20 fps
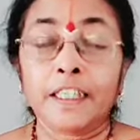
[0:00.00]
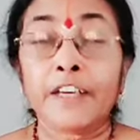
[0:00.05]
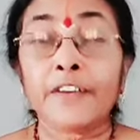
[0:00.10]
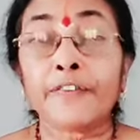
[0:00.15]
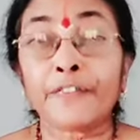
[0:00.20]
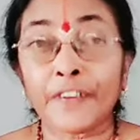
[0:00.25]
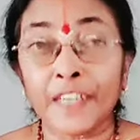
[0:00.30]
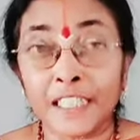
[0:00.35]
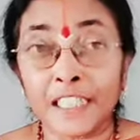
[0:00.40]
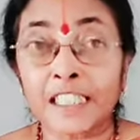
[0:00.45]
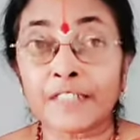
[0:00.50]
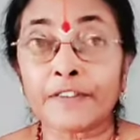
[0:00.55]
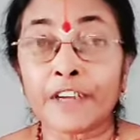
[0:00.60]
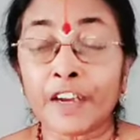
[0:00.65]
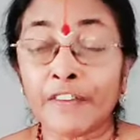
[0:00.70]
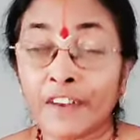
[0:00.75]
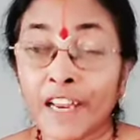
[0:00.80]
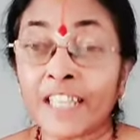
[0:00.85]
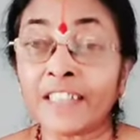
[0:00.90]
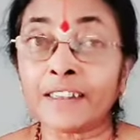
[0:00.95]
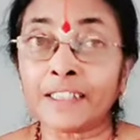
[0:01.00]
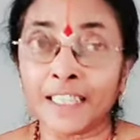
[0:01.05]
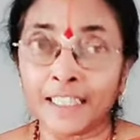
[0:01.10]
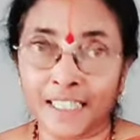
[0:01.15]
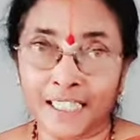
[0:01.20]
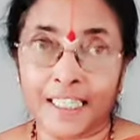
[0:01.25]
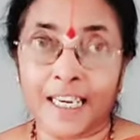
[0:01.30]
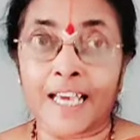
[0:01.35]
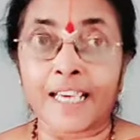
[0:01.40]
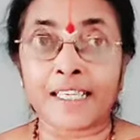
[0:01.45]
If his wavelength
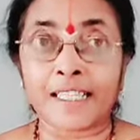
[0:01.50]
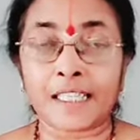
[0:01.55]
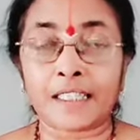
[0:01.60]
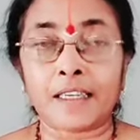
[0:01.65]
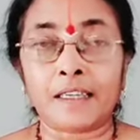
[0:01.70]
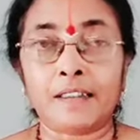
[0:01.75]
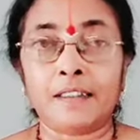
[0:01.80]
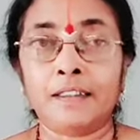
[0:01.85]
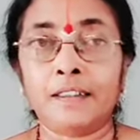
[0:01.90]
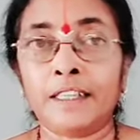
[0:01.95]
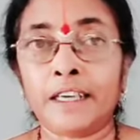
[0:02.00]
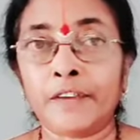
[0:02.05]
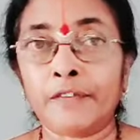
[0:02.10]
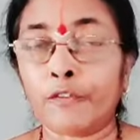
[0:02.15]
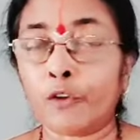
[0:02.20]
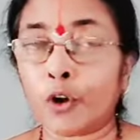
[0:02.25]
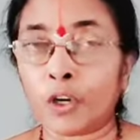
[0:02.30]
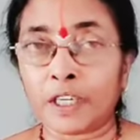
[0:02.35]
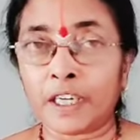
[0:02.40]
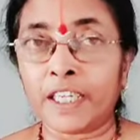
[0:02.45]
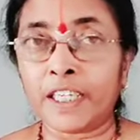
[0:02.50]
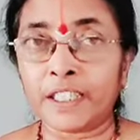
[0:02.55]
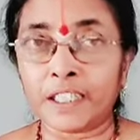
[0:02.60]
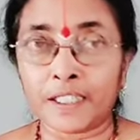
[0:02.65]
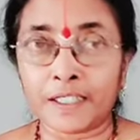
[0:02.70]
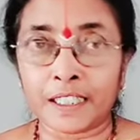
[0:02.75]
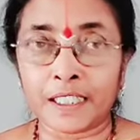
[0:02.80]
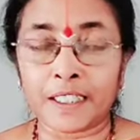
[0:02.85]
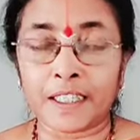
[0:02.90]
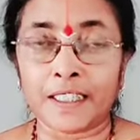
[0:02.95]
is less than what
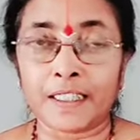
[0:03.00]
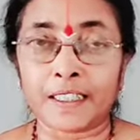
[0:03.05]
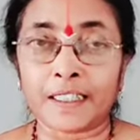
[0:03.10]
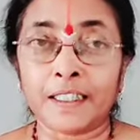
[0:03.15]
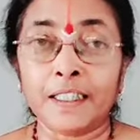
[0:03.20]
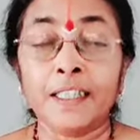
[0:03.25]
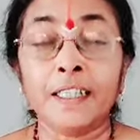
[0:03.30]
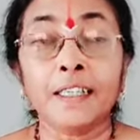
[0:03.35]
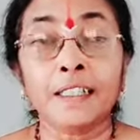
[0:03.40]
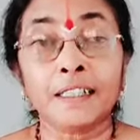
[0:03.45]
teacher says,